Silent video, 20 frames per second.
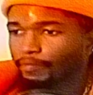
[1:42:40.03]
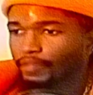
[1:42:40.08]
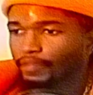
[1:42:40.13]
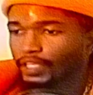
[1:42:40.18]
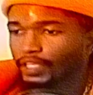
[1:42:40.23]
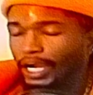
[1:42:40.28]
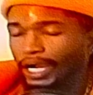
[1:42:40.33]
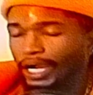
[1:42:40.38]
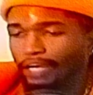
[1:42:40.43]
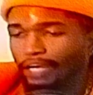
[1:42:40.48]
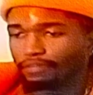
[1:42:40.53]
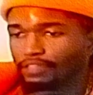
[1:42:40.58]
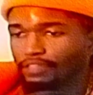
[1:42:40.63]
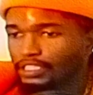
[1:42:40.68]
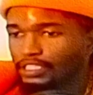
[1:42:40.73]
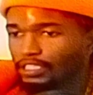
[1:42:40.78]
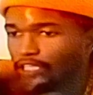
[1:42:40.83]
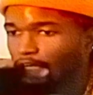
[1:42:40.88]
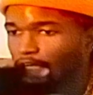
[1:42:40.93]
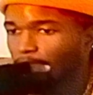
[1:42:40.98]
obviously
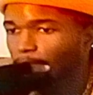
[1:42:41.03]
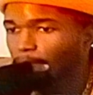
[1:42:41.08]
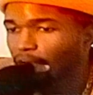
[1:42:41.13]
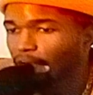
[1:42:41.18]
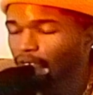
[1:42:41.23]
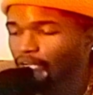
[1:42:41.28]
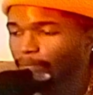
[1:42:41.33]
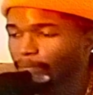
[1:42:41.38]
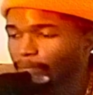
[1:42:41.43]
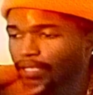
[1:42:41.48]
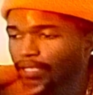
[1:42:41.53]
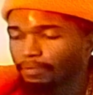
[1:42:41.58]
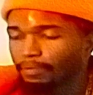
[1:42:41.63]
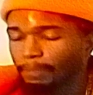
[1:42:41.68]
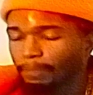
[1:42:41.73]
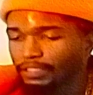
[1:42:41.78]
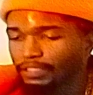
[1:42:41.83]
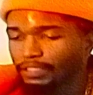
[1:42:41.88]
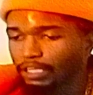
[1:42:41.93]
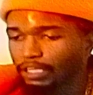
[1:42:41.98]
I'm not
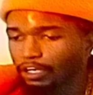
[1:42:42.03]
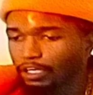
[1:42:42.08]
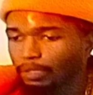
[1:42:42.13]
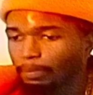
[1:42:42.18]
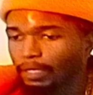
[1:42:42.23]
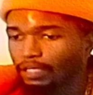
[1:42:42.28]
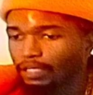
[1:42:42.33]
talking about